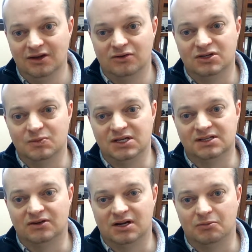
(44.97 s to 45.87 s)
which means
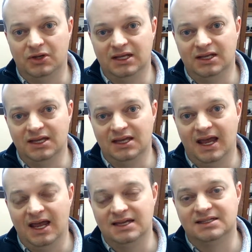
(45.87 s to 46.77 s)
they're completely
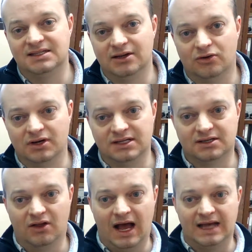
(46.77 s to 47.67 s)
asynchronous
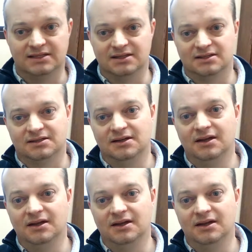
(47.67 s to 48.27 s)
classes.